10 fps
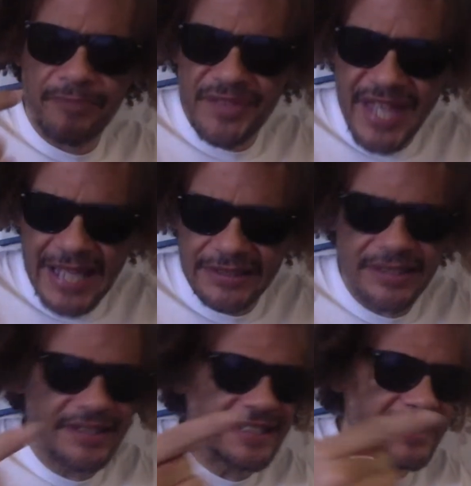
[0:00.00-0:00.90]
that
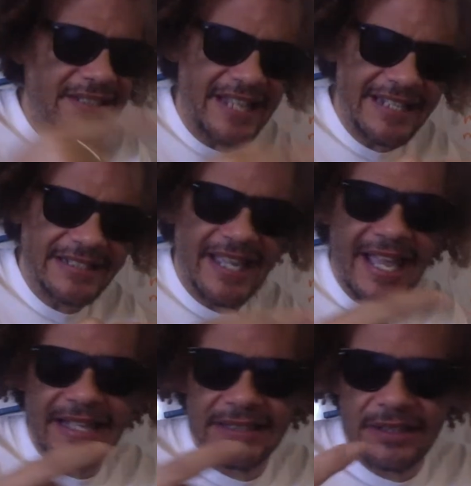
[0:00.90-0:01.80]
the state
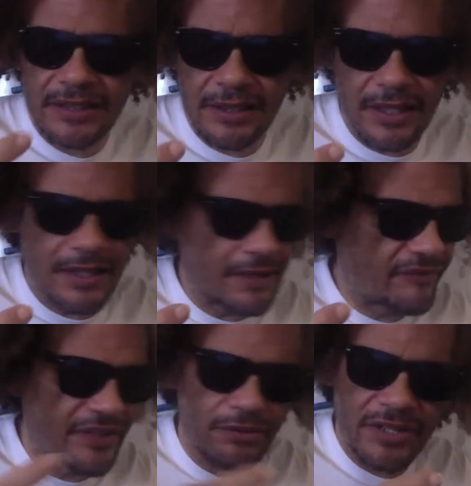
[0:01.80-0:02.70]
and
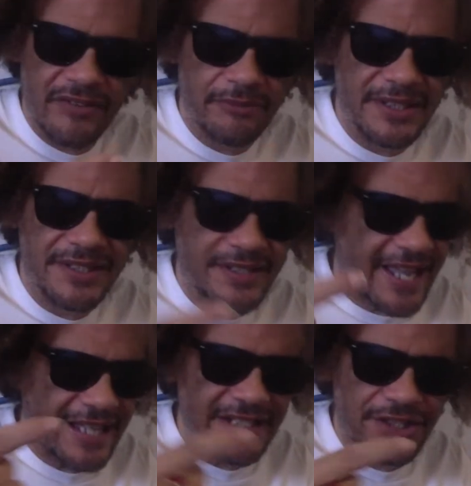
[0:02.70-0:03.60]
federal governments
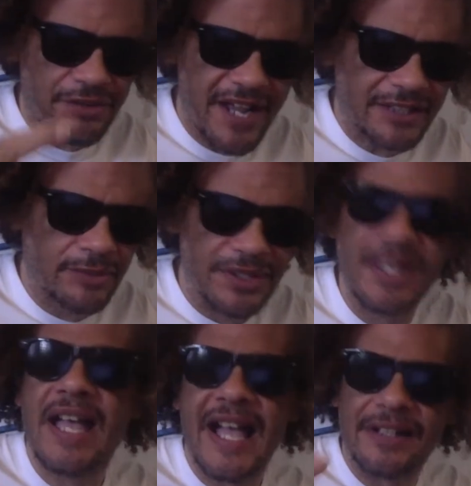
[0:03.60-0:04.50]
can interact with,
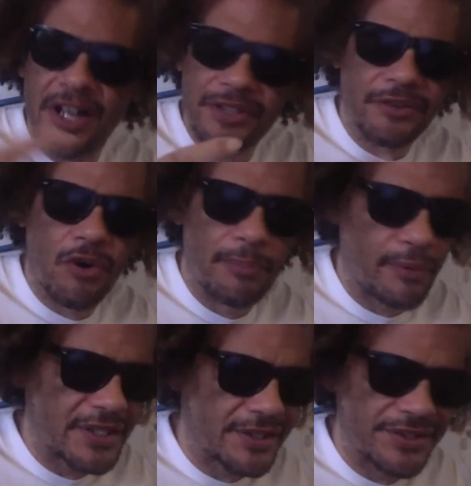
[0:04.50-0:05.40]
and other
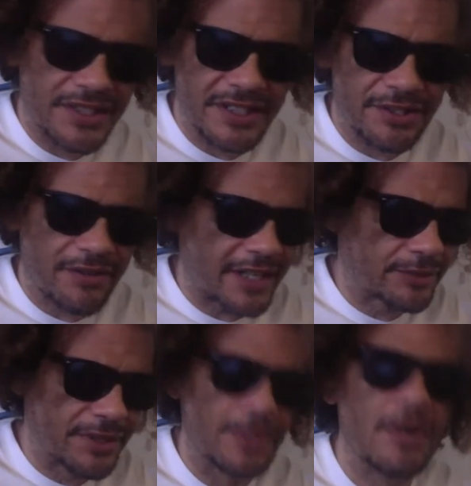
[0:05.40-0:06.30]
corporations can interact
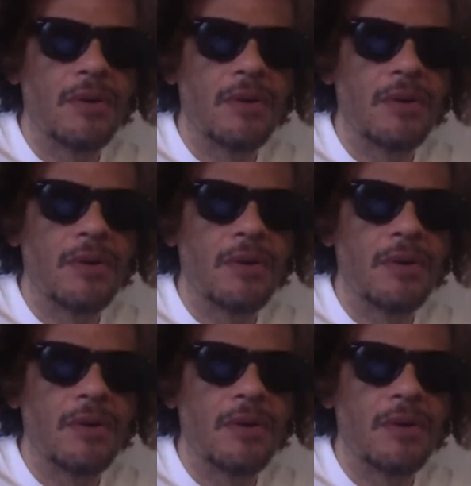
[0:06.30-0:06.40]
with.